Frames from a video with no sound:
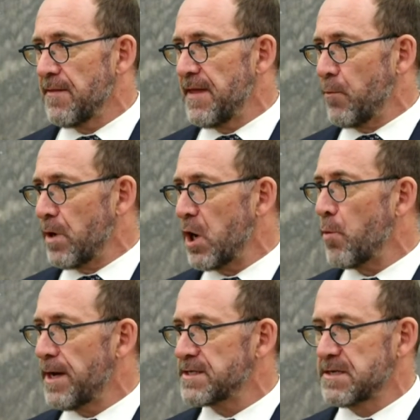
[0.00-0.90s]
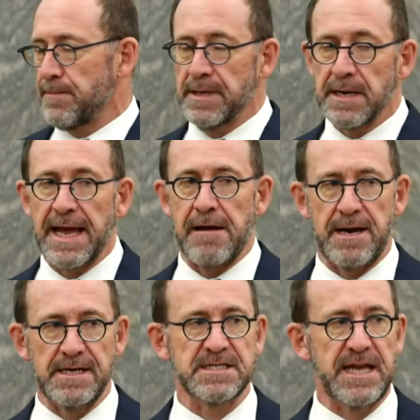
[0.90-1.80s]
that will help us to build our
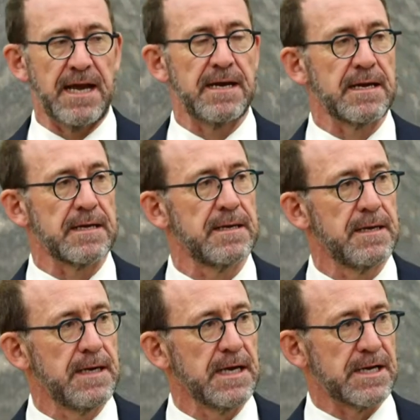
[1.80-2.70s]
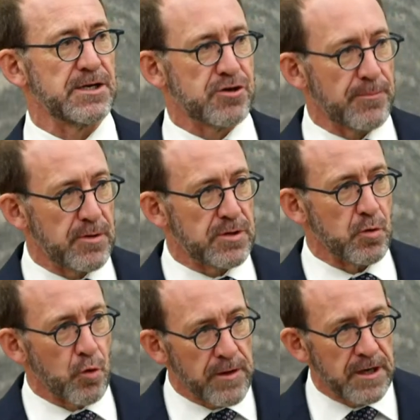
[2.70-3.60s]
understanding, contribute to
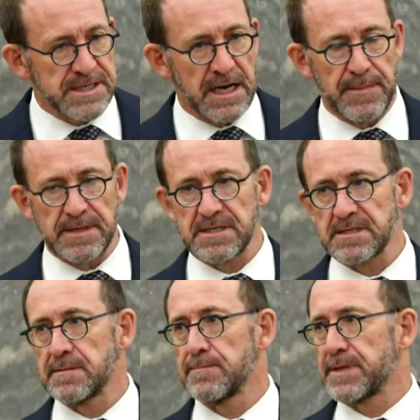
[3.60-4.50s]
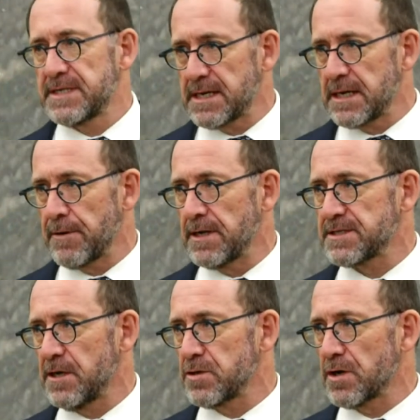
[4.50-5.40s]
all those elements, particularly around
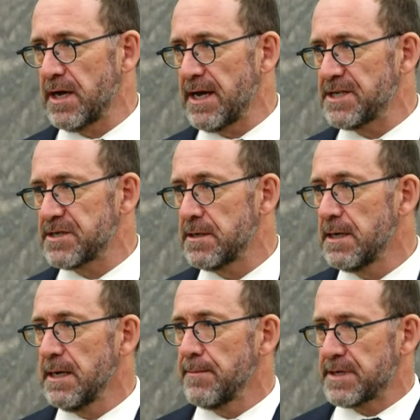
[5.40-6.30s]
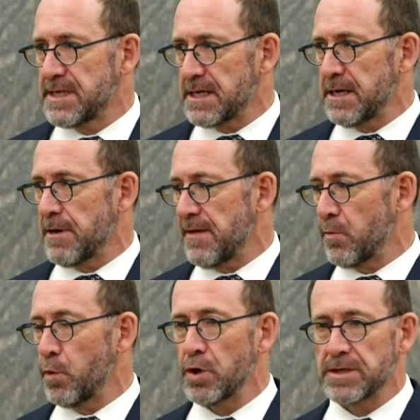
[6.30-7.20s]
social cohesion, particularly around
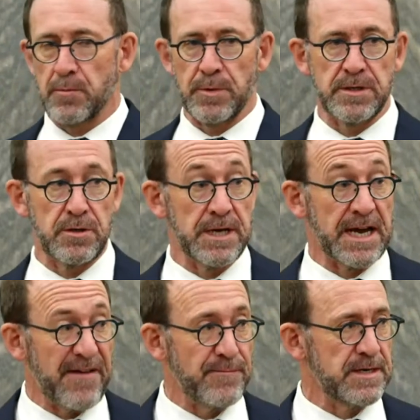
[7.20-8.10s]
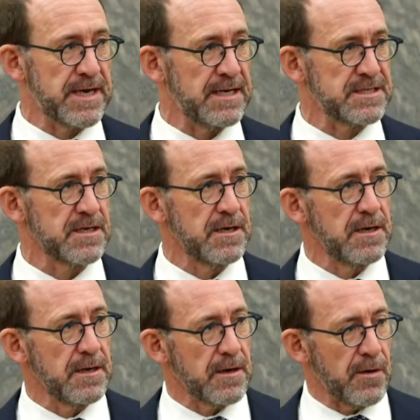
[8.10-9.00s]
the work that we do, that government does
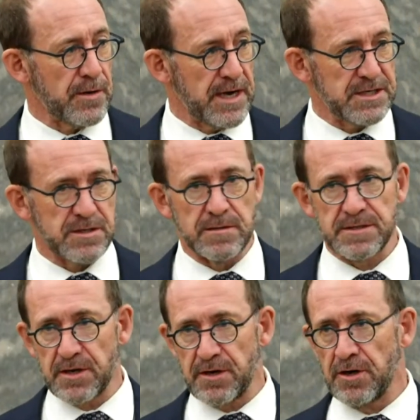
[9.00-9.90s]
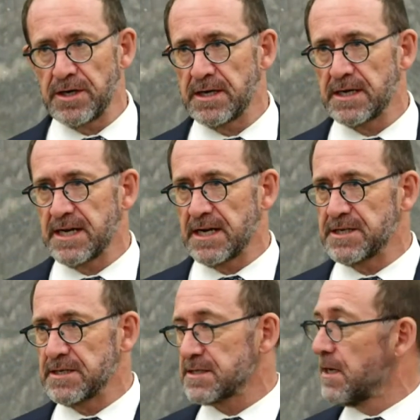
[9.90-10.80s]
on national security and
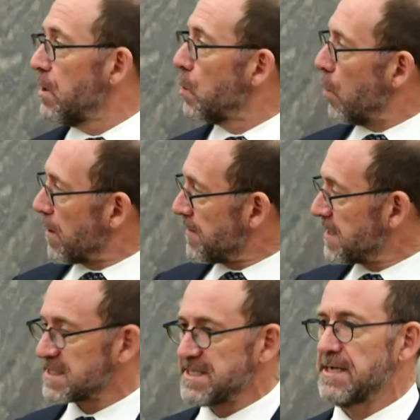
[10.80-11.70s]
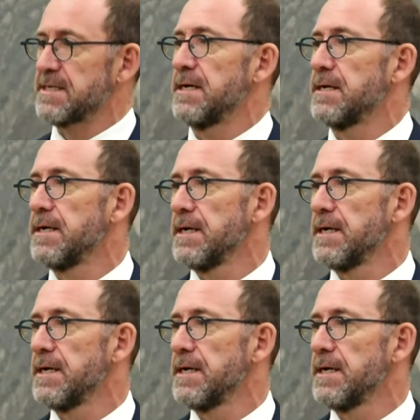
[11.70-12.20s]
intelligence, what this centre